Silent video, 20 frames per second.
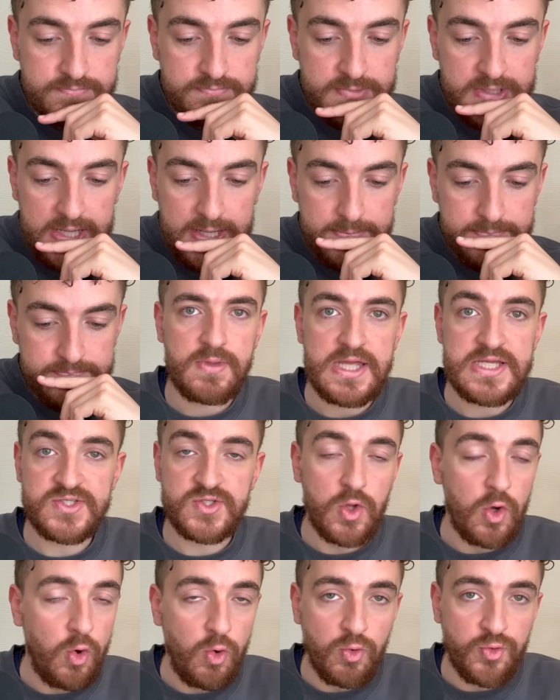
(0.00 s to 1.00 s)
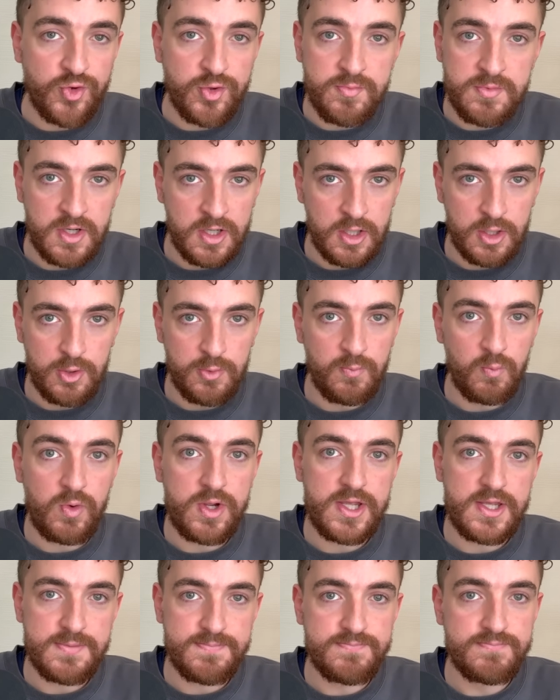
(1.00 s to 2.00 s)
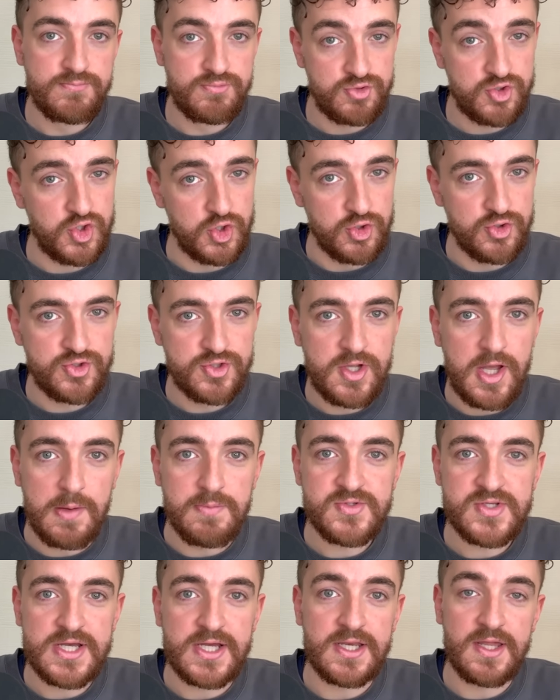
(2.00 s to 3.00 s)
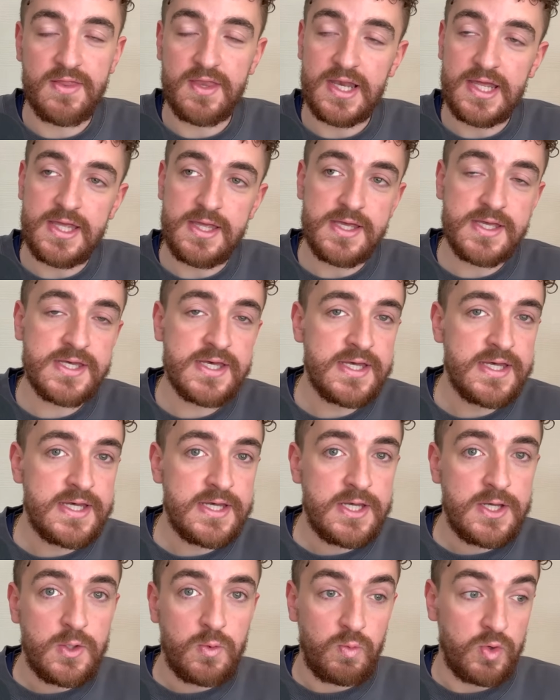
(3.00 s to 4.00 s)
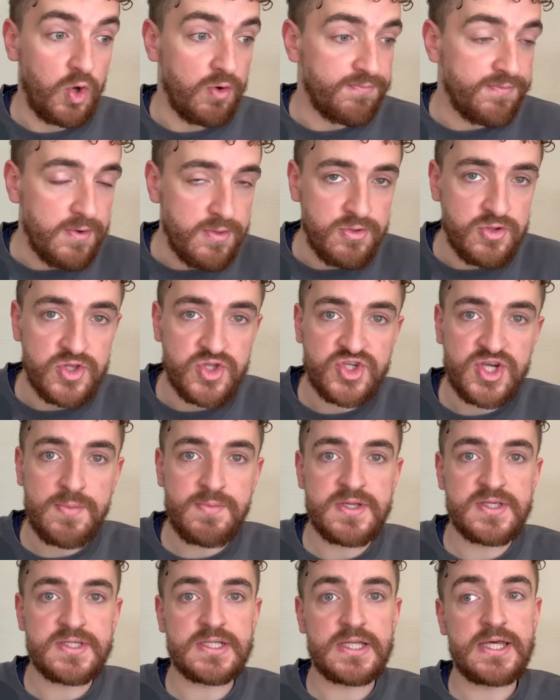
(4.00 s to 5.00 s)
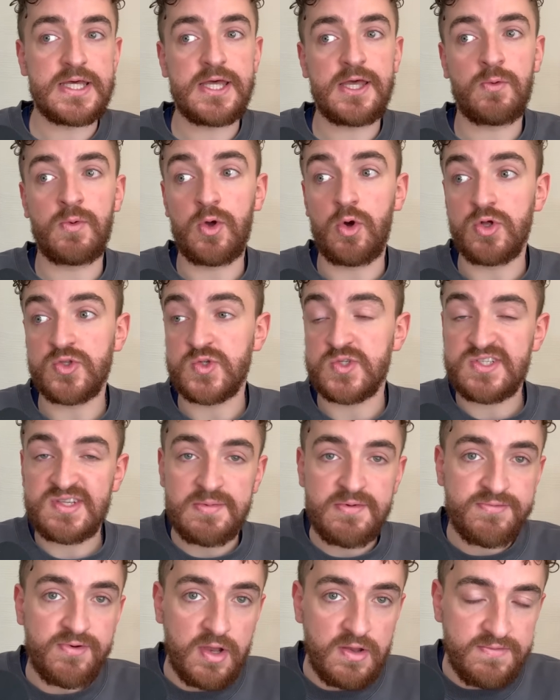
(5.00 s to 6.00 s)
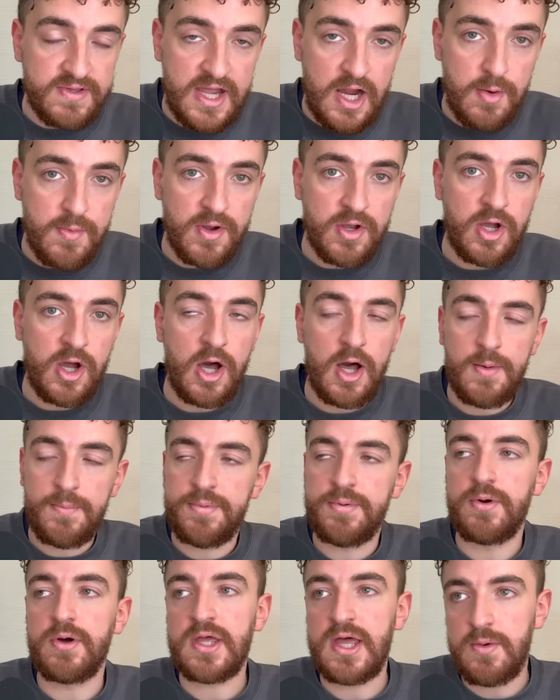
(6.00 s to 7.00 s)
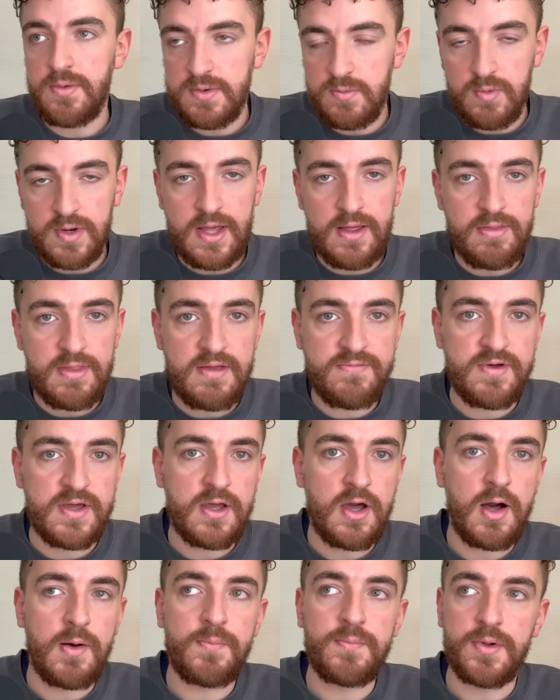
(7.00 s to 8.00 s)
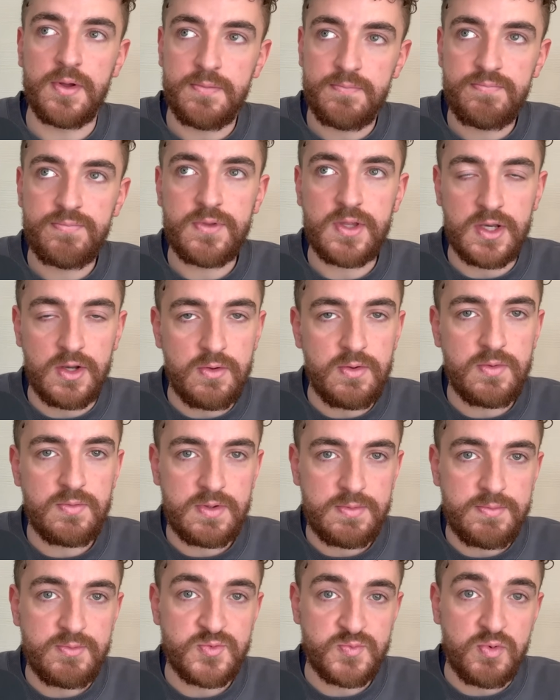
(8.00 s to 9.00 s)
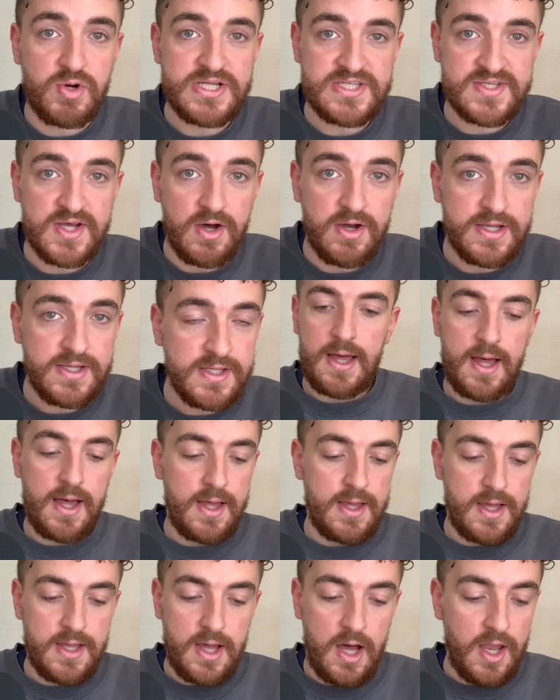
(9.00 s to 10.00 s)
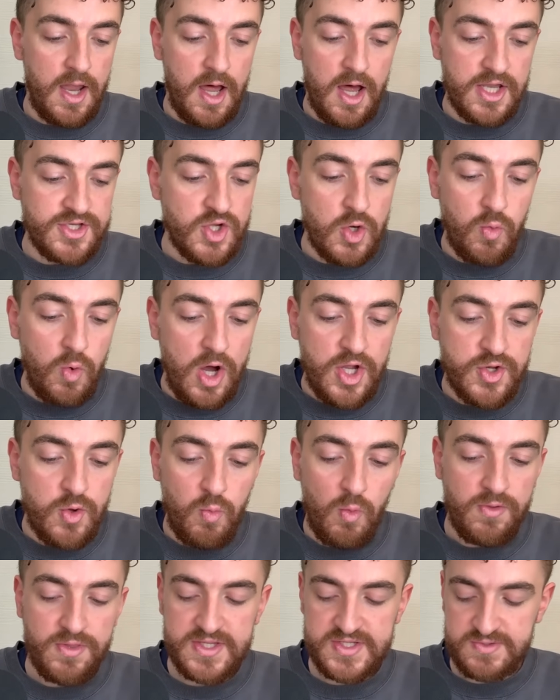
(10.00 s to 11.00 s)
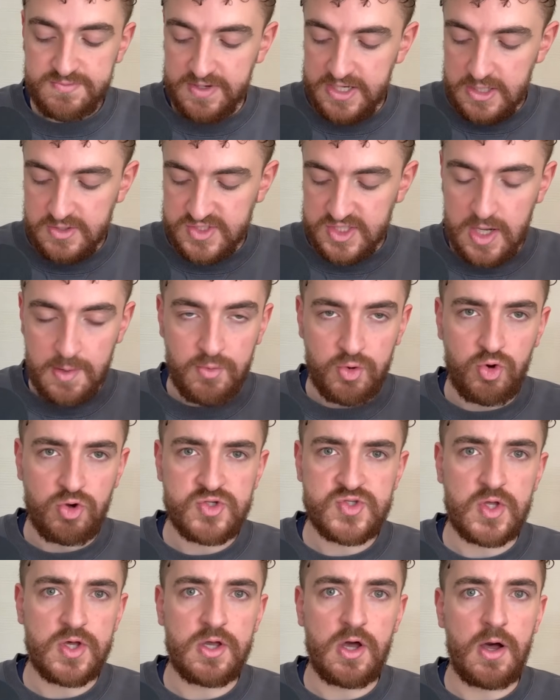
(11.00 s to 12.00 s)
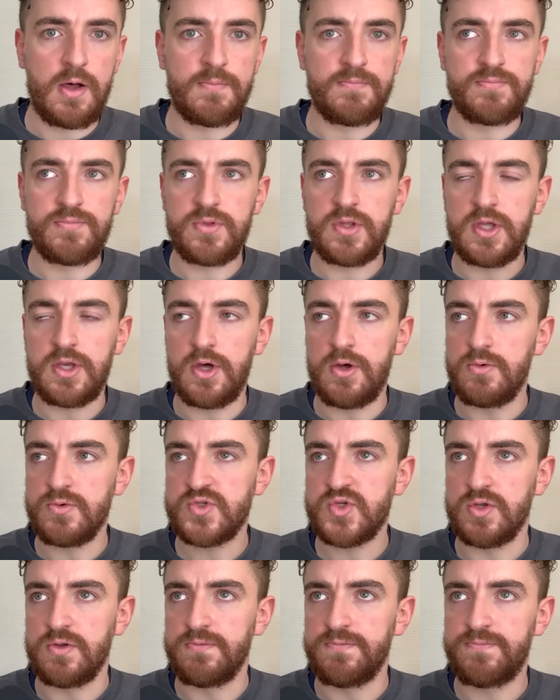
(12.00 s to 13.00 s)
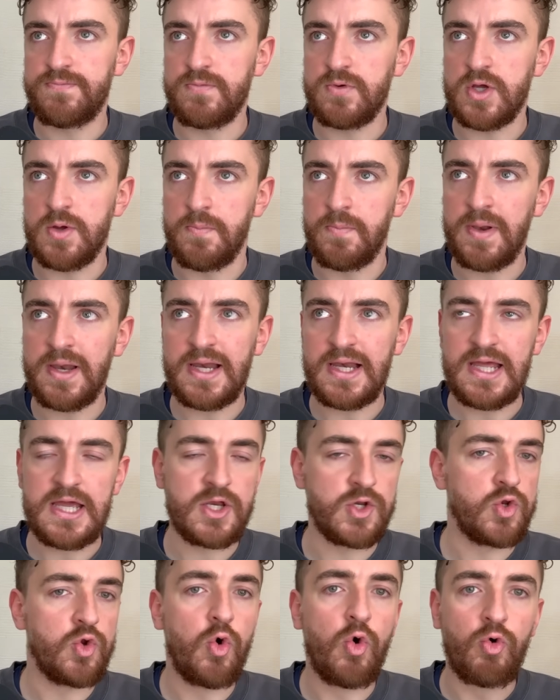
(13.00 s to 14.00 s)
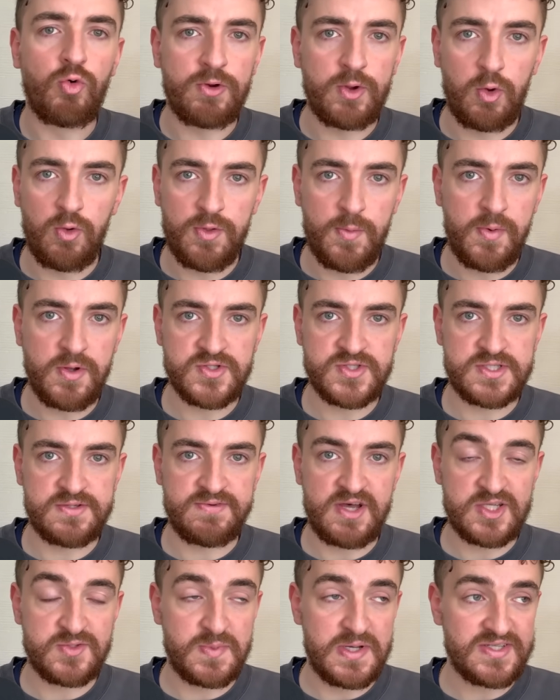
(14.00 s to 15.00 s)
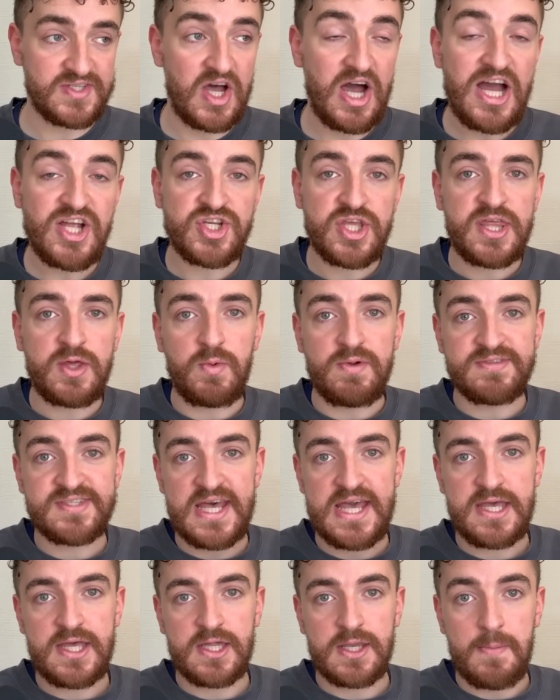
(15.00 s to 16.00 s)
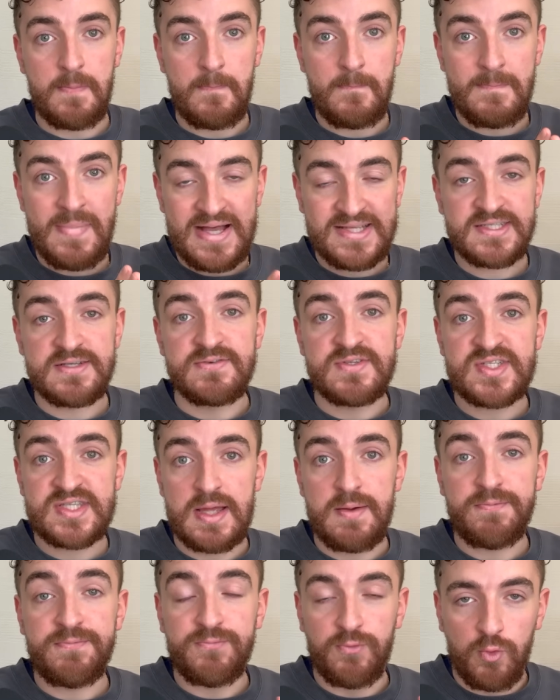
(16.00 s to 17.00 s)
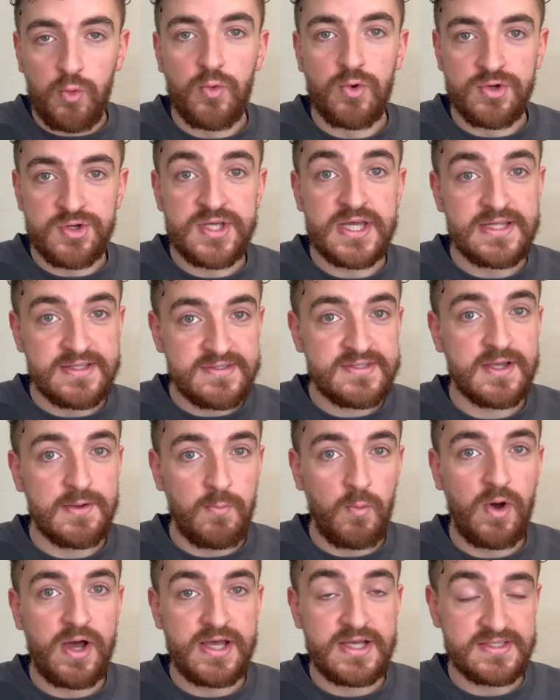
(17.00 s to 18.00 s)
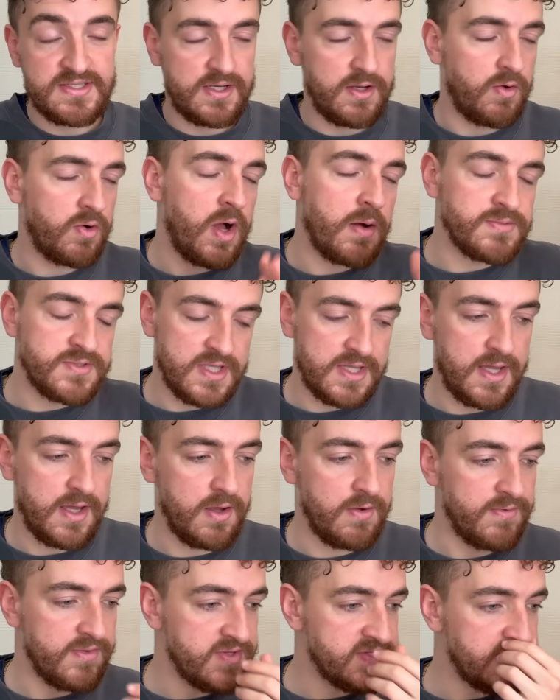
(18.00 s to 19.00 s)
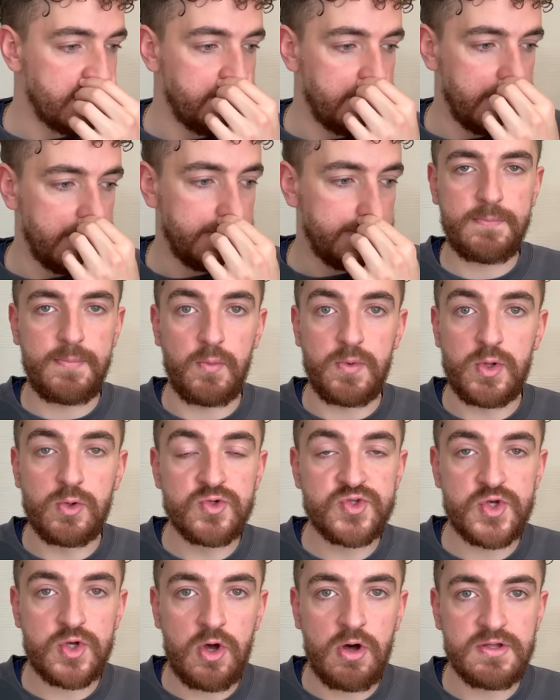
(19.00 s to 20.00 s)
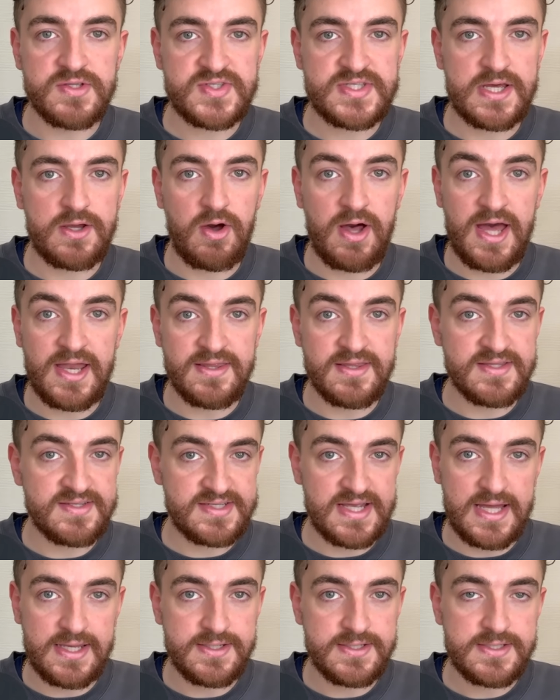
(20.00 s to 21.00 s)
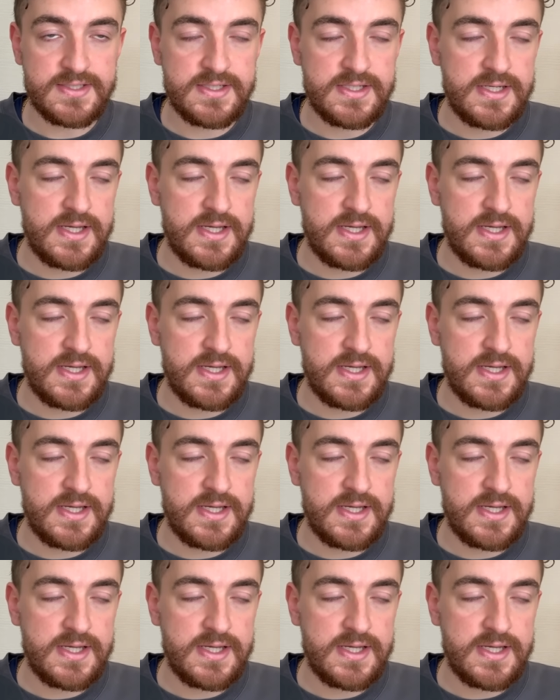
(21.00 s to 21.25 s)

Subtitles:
Yeah, it's not all doom and gloom. We should come second in the league. We got further in the Champions League. We got to the semi-final of the Carabao Cup. Okay, we went out in the FA Cup, but it was pretty tight. I don't want this video to come across like I'm sort of completely ignoring all the positive aspects. I actually think we've taken a massive step forward in some ways, and I'll come to that over the summer. But we also can't stick our head in the sand.